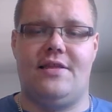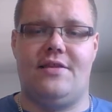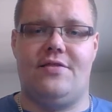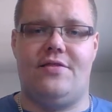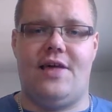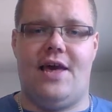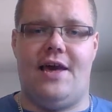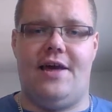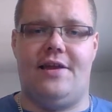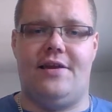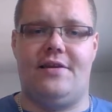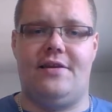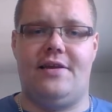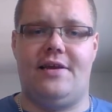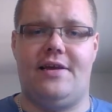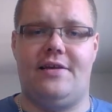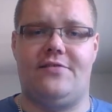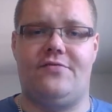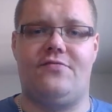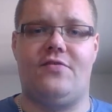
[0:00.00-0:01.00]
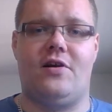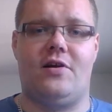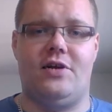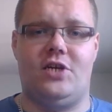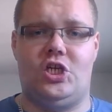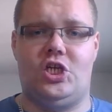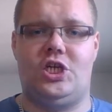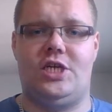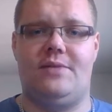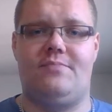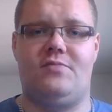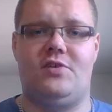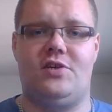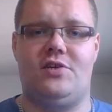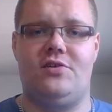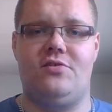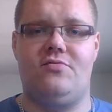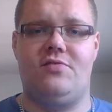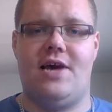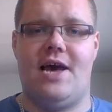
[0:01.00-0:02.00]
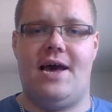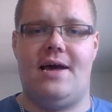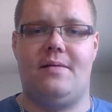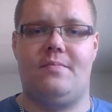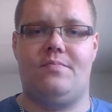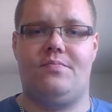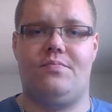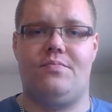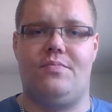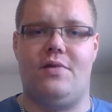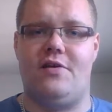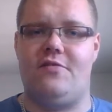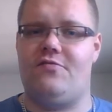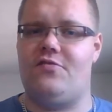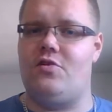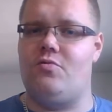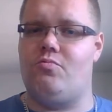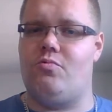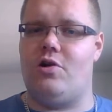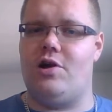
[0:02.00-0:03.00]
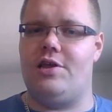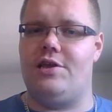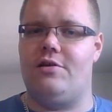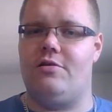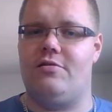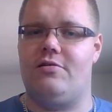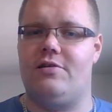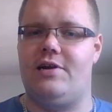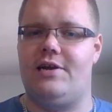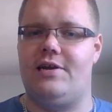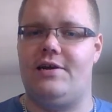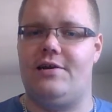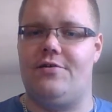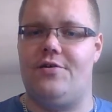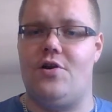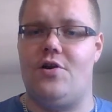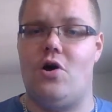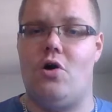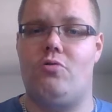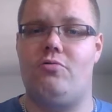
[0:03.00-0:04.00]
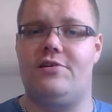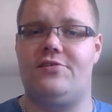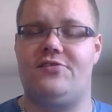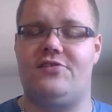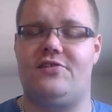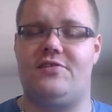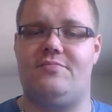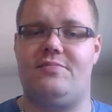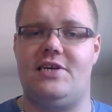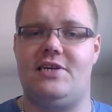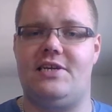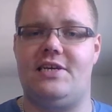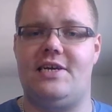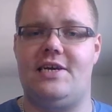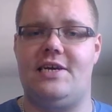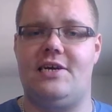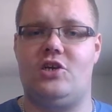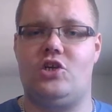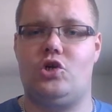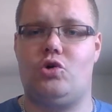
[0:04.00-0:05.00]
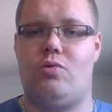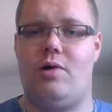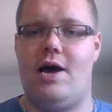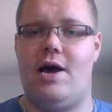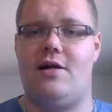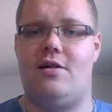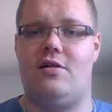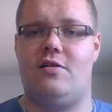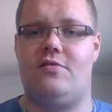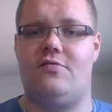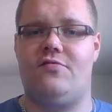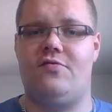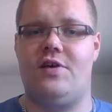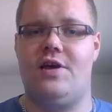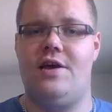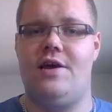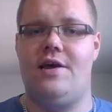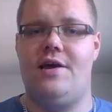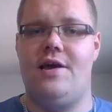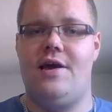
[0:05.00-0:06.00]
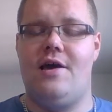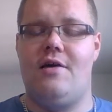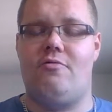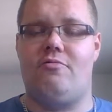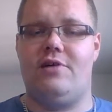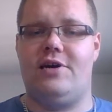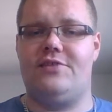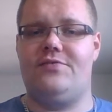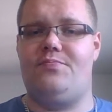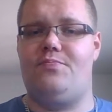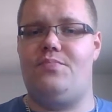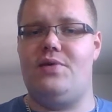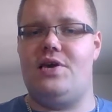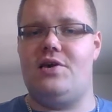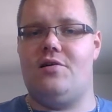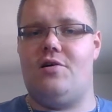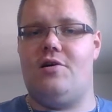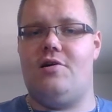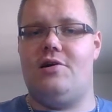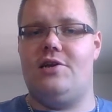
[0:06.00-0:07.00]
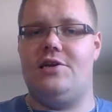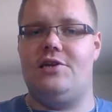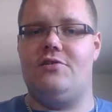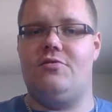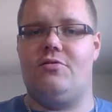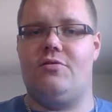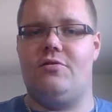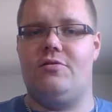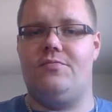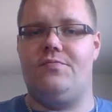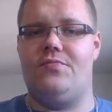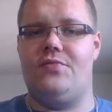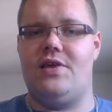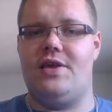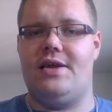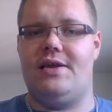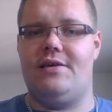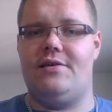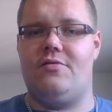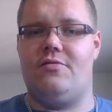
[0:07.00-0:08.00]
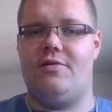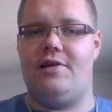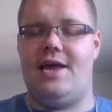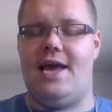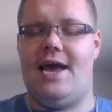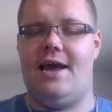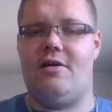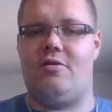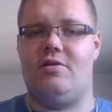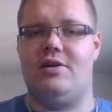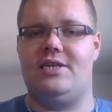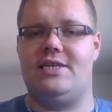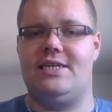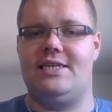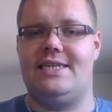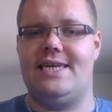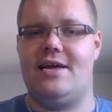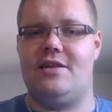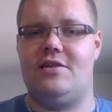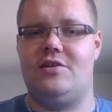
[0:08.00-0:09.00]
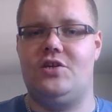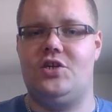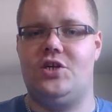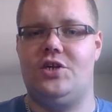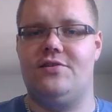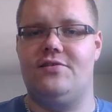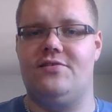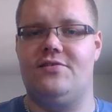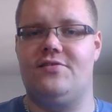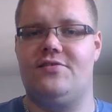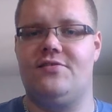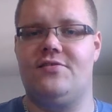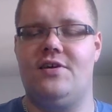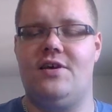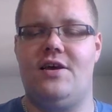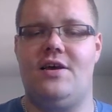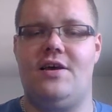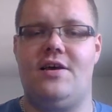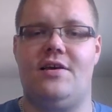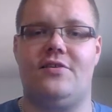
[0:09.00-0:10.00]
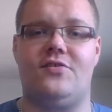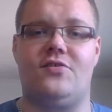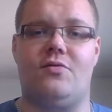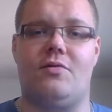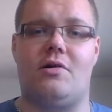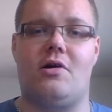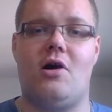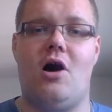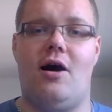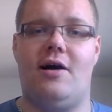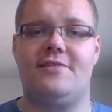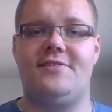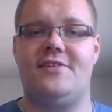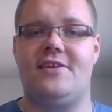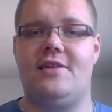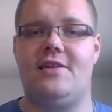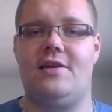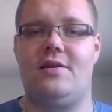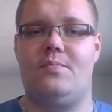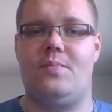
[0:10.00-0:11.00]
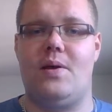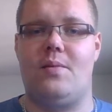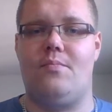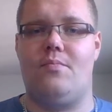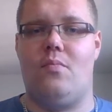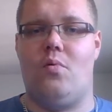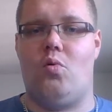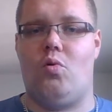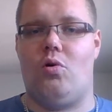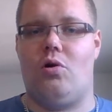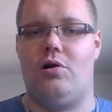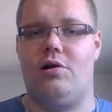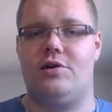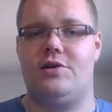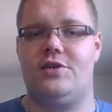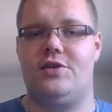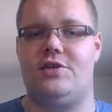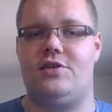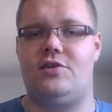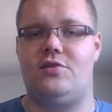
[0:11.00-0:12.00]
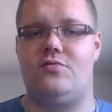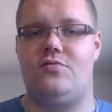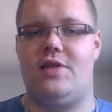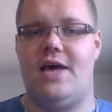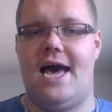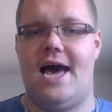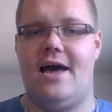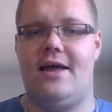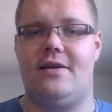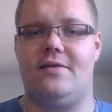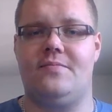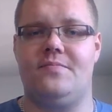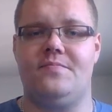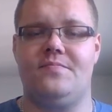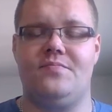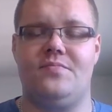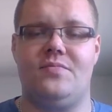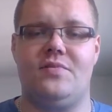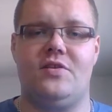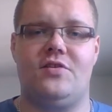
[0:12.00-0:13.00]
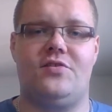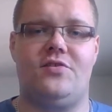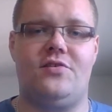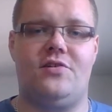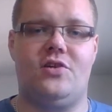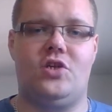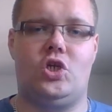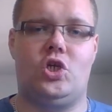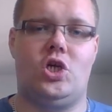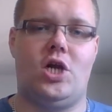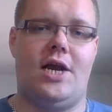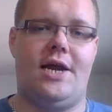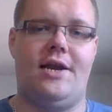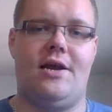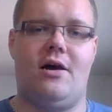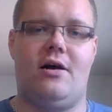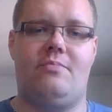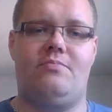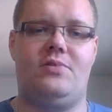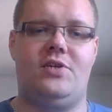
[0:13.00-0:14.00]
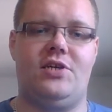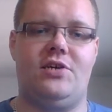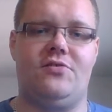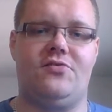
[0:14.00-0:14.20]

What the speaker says: then it's very cheap to do that. But if you want your notice to be a D12, well, that's beyond your inherent intelligence. So it costs a little bit more to do that. So you can train up to your